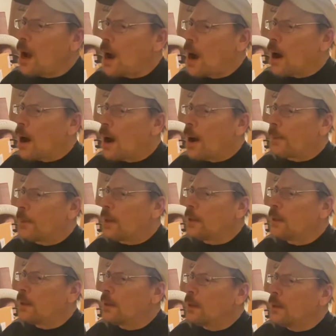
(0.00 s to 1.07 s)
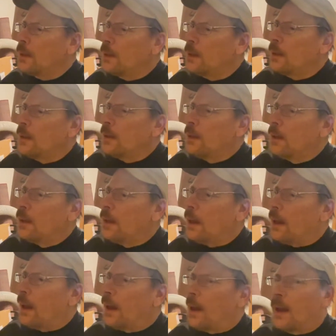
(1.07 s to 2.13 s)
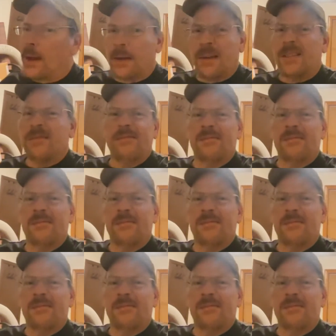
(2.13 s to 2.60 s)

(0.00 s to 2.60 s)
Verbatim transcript: Um, and